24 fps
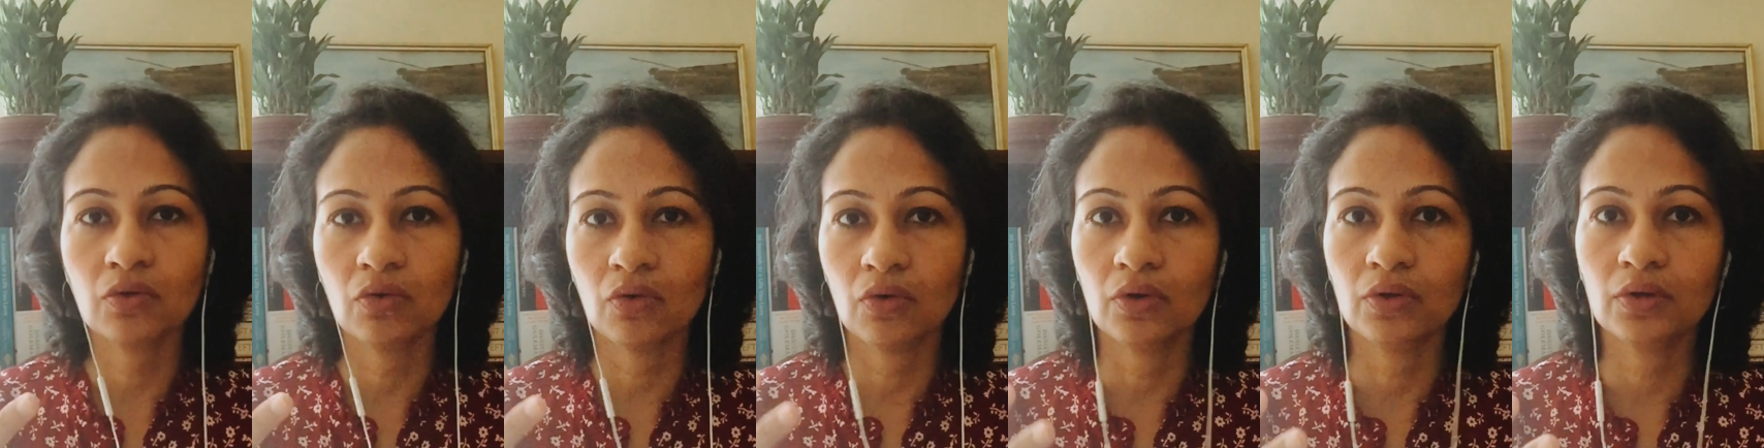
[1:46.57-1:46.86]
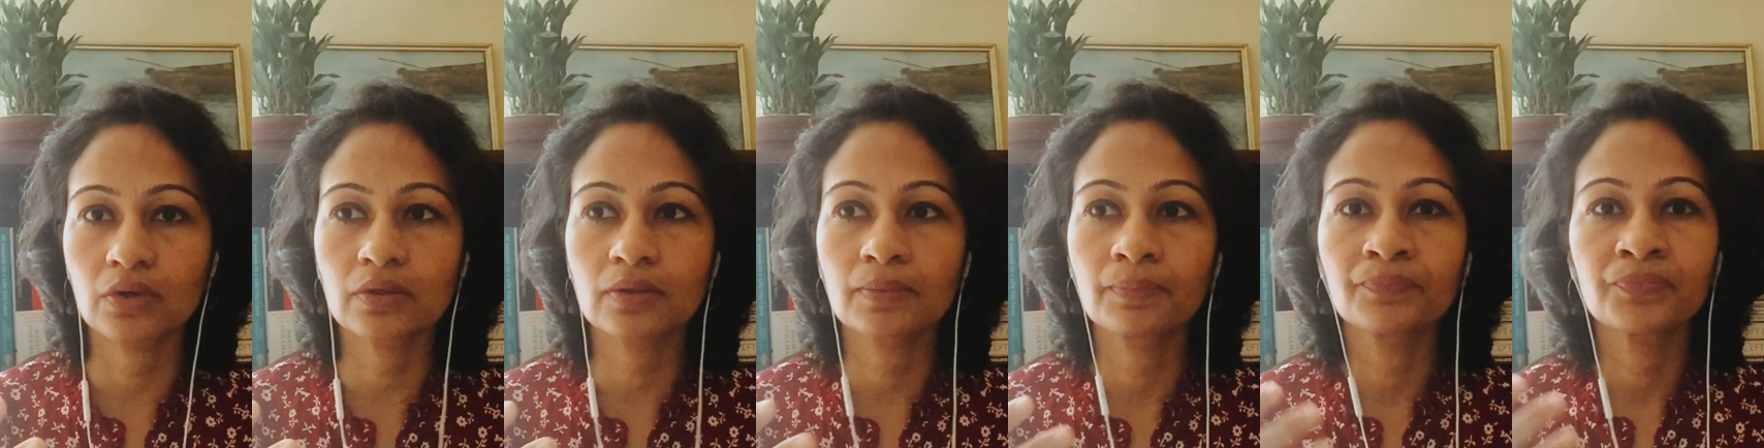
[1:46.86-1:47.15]

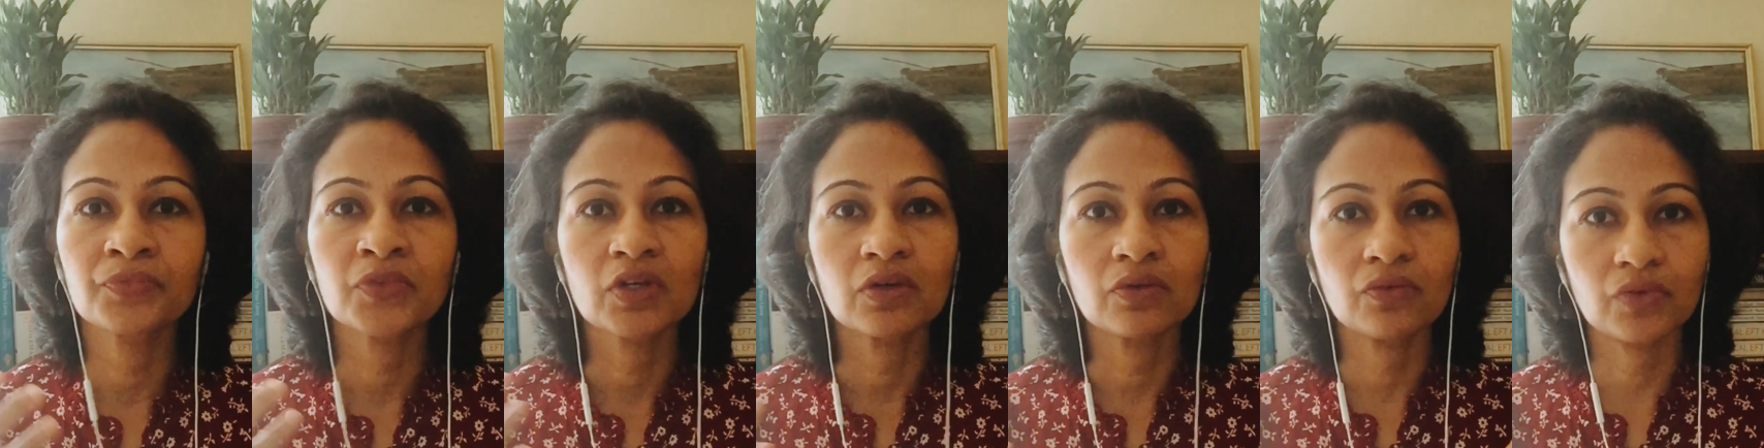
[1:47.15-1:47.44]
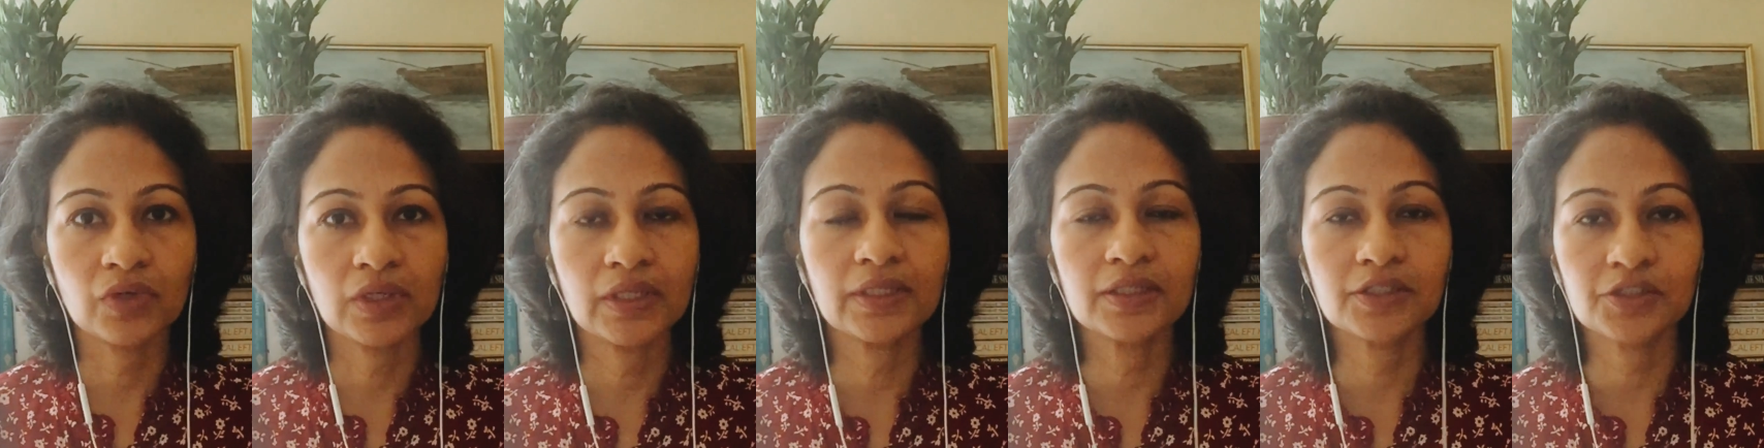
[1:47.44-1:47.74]
or
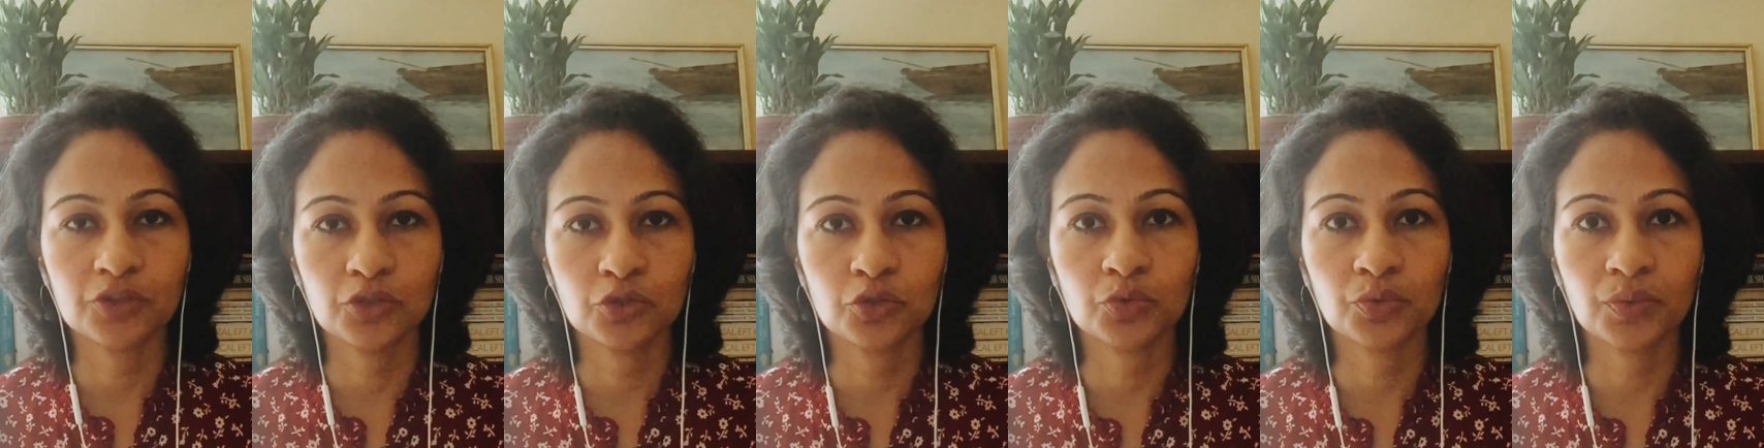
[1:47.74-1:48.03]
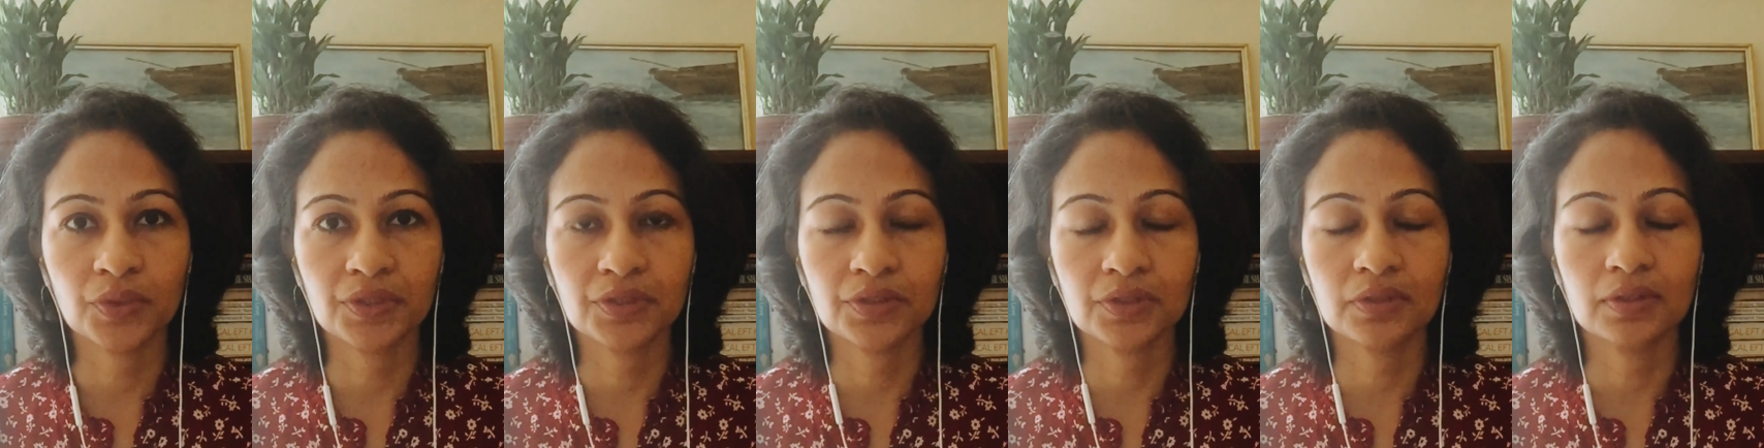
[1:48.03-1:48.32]
flee a
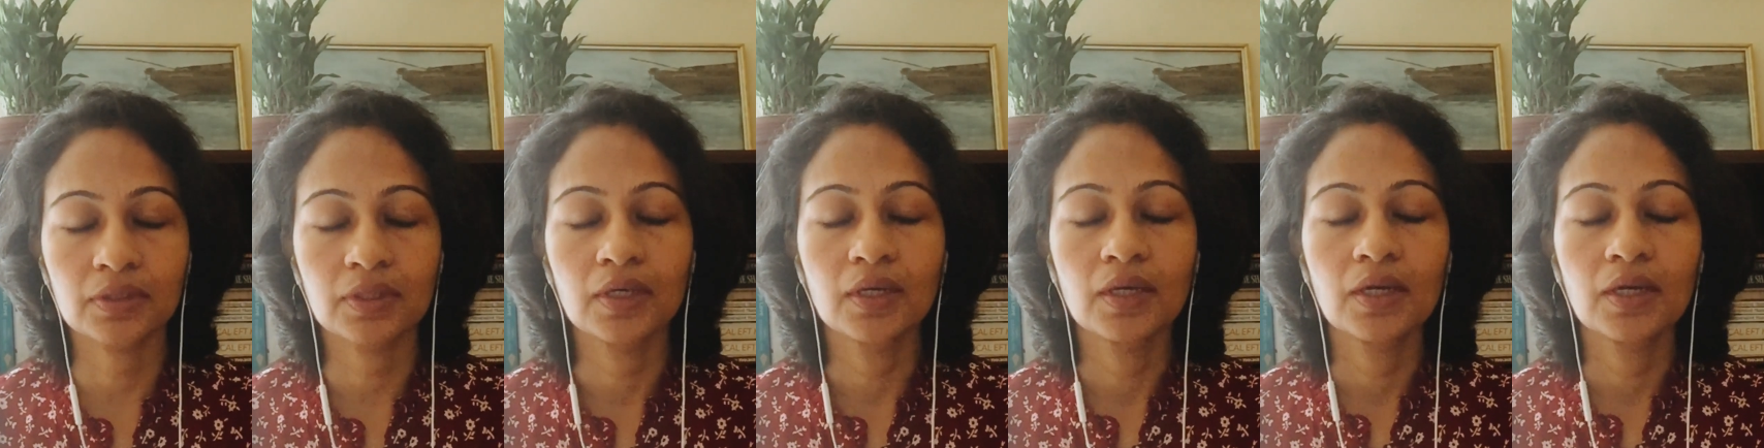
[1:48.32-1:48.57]
situation.